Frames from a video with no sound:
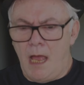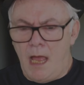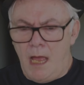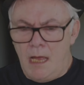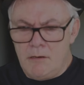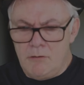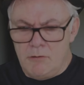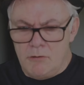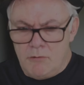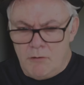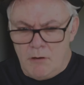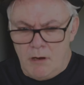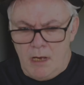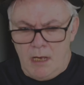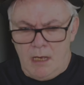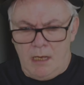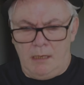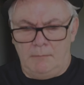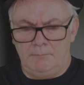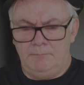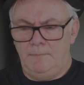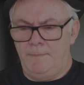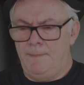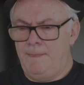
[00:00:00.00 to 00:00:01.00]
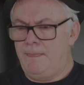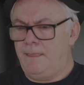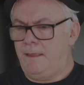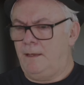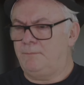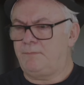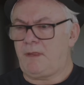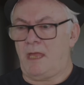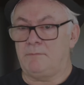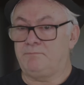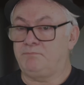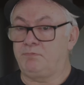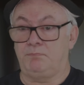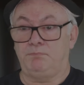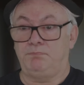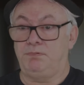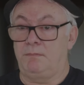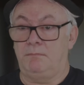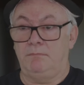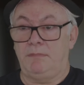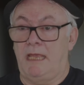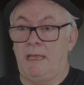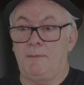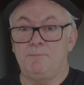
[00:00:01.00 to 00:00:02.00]
Oh,
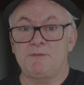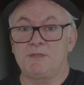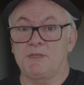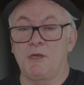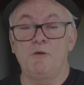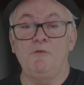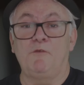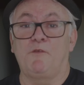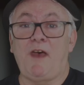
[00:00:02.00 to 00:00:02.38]
ipso